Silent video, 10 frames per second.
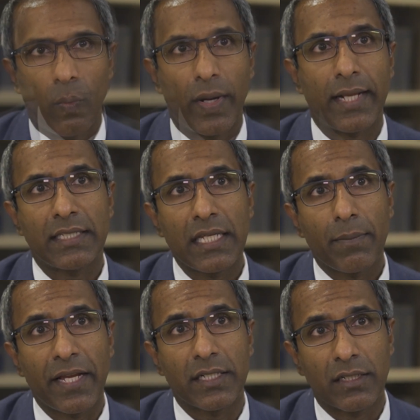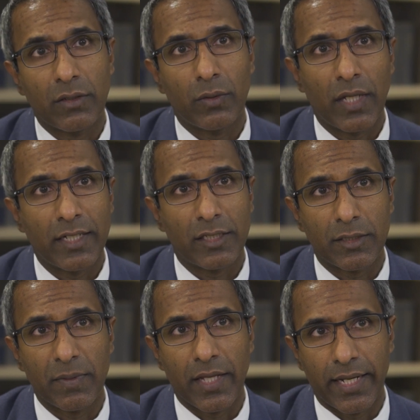When I see a patient who has
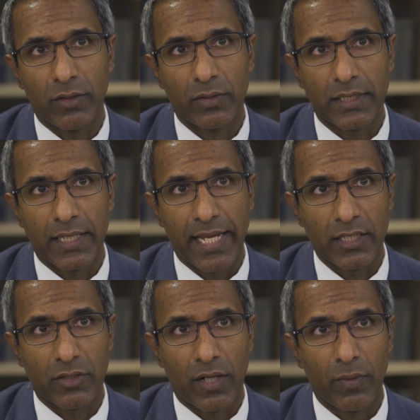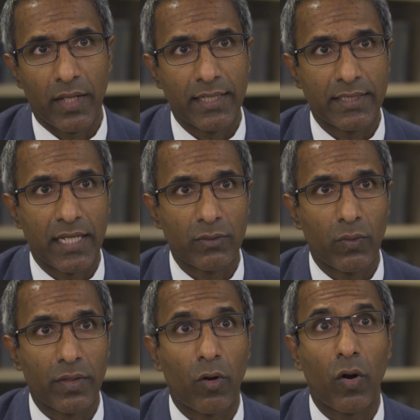just been diagnosed with cancer, I realize that it's
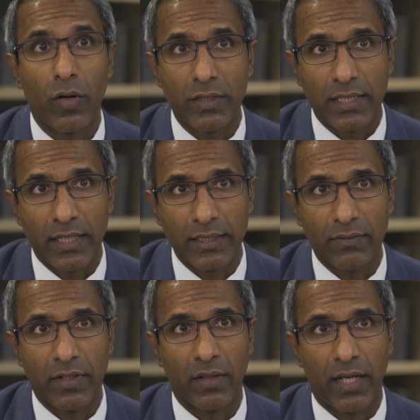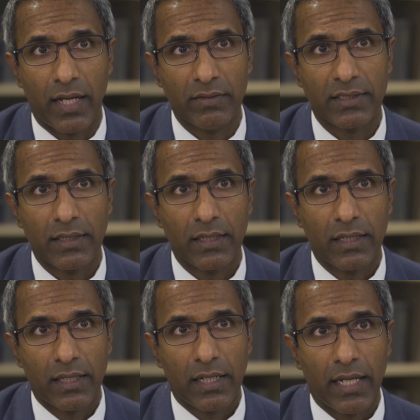one of the hardest days of their lives.
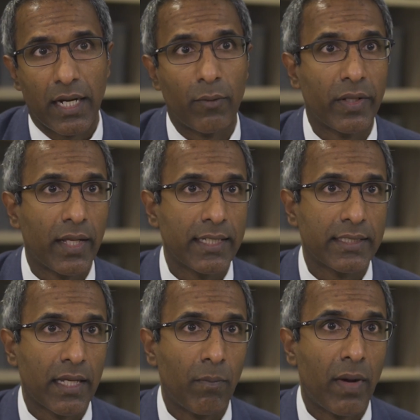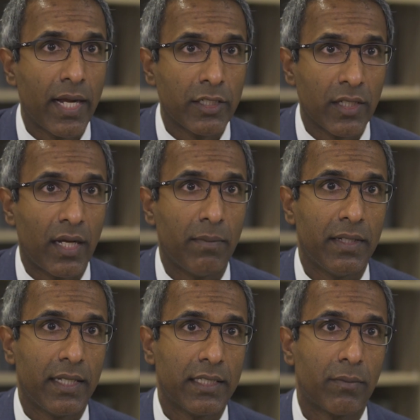And I realize that my job
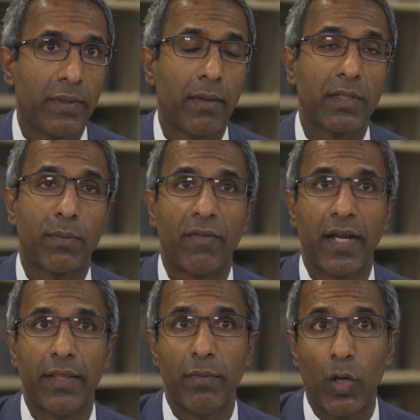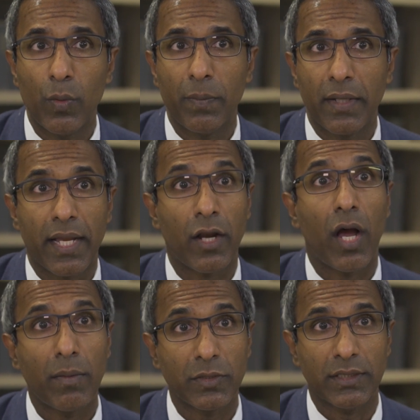is to be able to provide them hope and
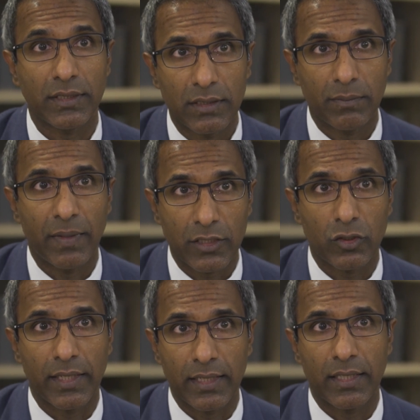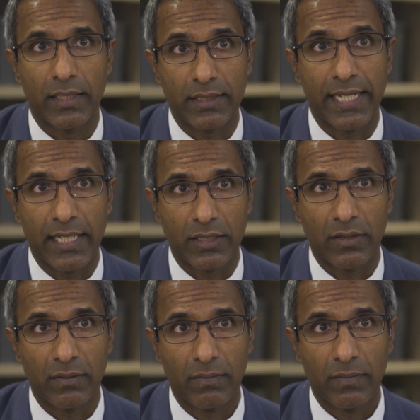options to best treat this cancer.